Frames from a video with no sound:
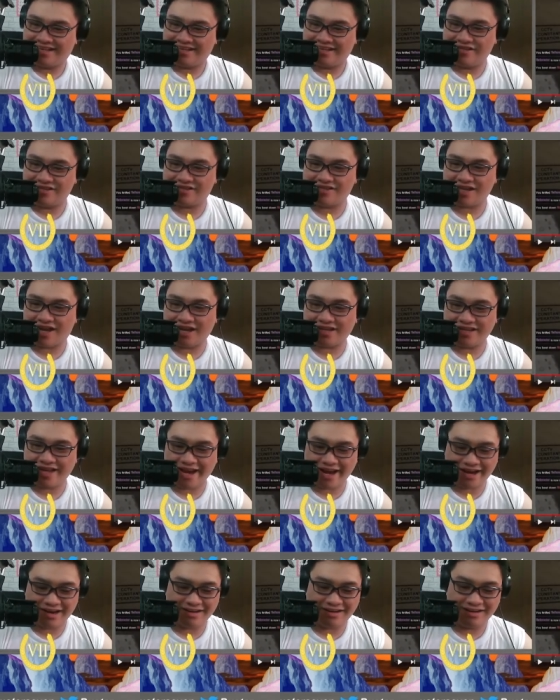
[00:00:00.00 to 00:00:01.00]
You saw
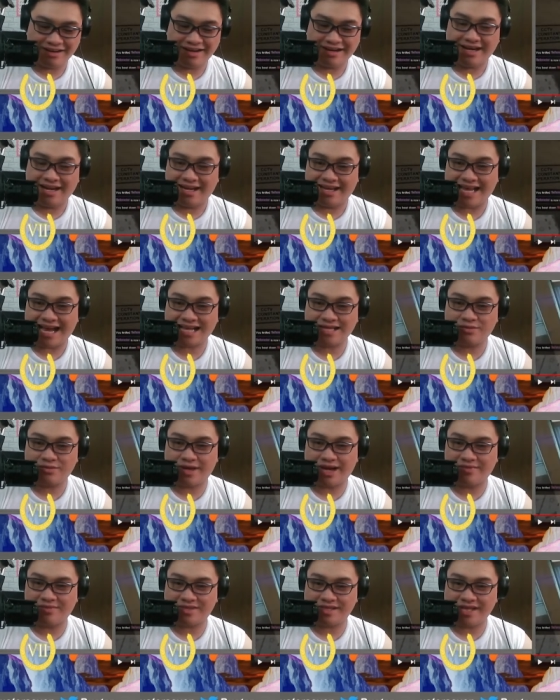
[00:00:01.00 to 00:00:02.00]
there? That's
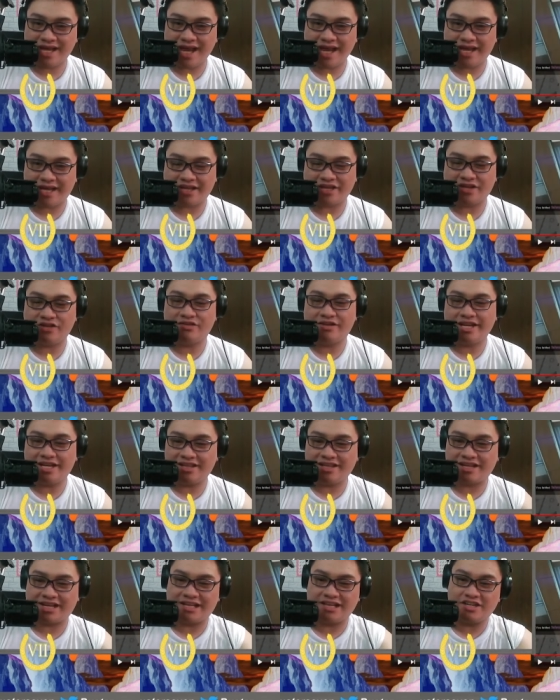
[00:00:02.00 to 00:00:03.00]
what I'm saying. You
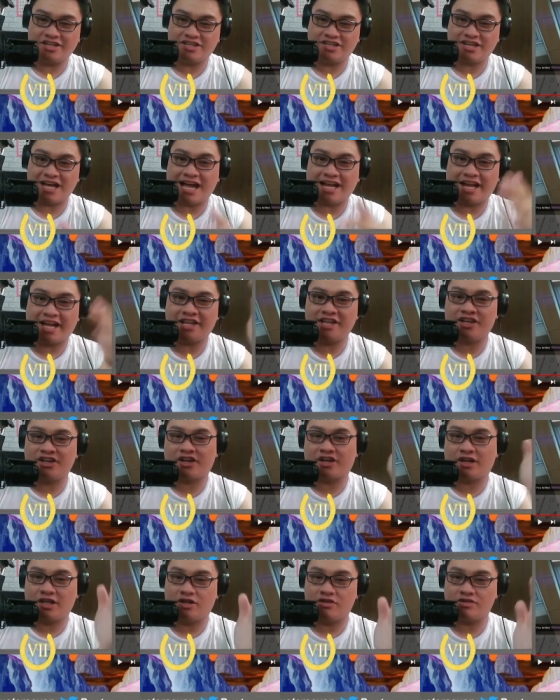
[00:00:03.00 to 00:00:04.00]
need a clear shot and you're
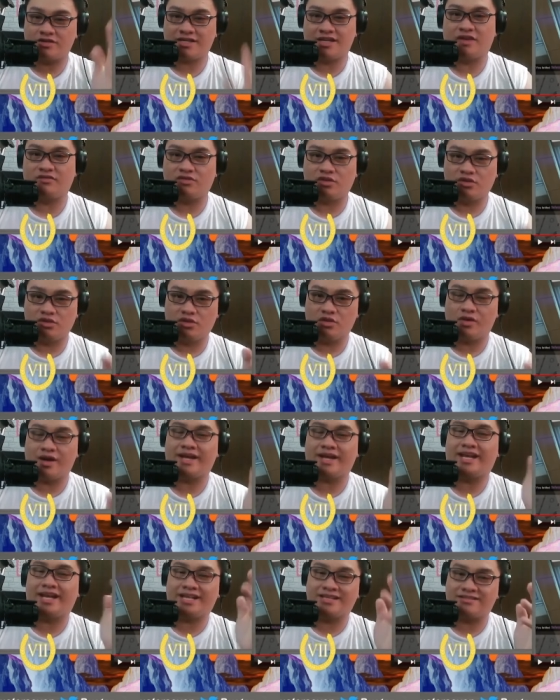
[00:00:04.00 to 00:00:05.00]
close enough to do
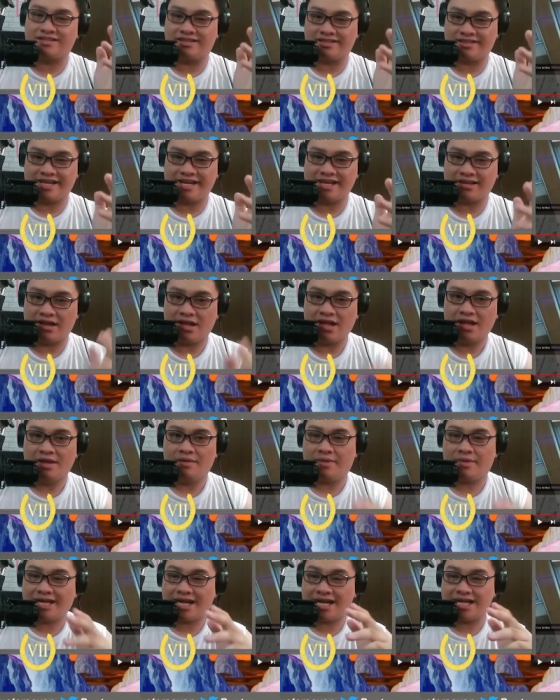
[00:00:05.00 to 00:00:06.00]
an instant kill.
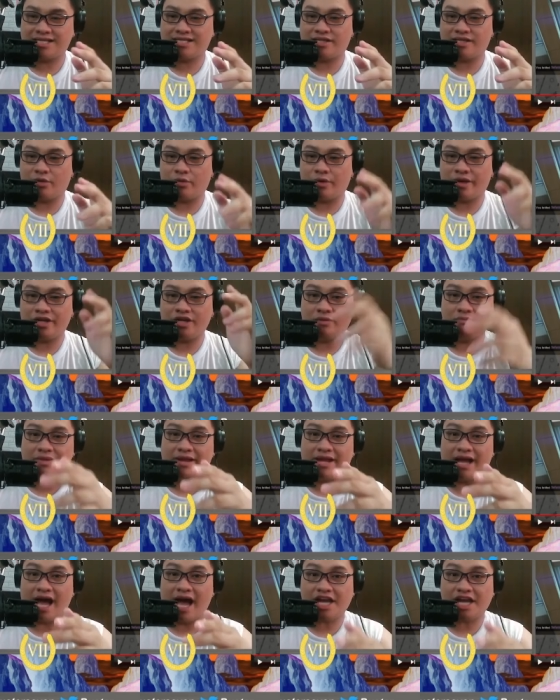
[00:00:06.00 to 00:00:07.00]
Because when you're
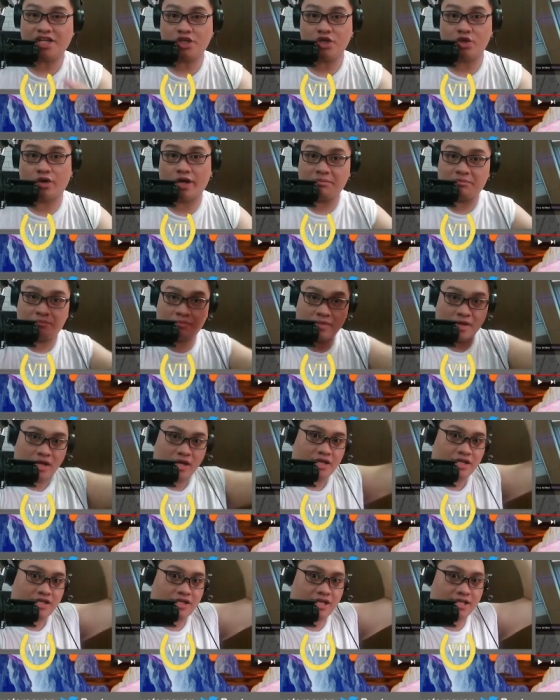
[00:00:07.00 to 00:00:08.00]
behind, you can
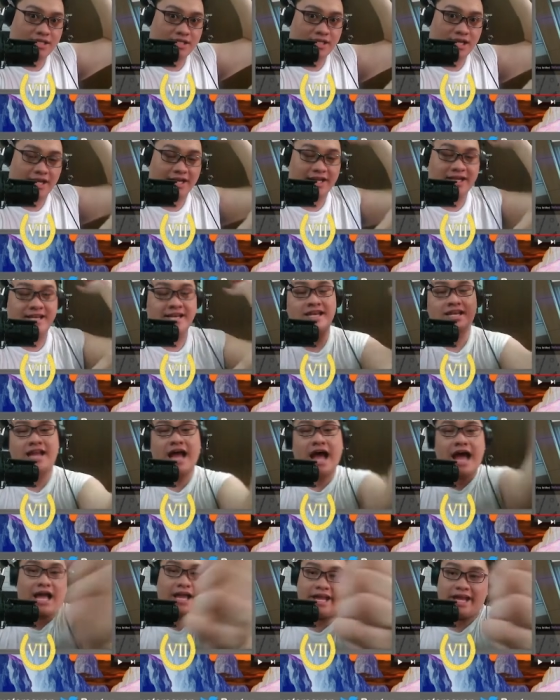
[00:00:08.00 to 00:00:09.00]
just
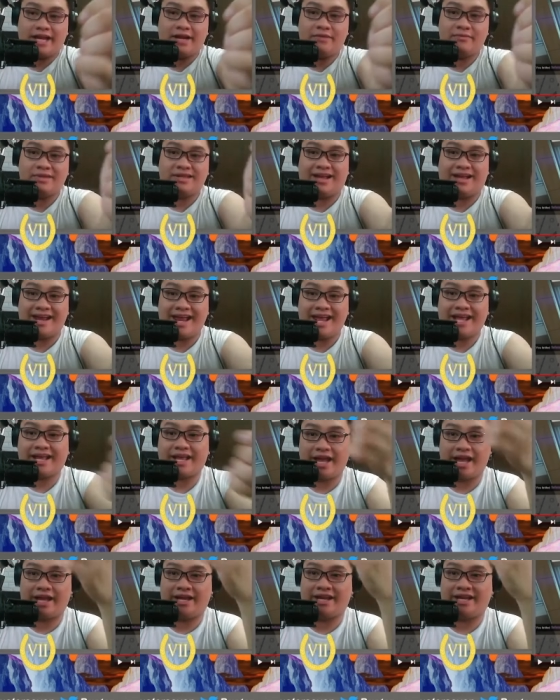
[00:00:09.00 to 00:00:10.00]
not hit him in the neck
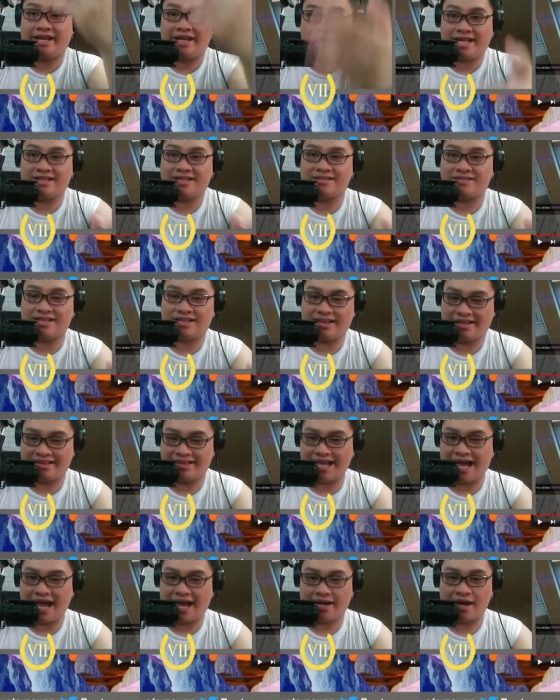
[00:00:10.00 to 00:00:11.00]
and he instantly
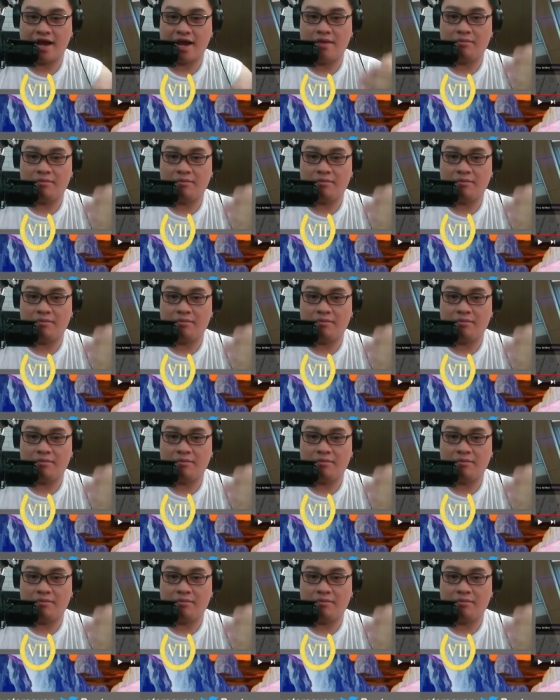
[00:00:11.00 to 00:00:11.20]
died.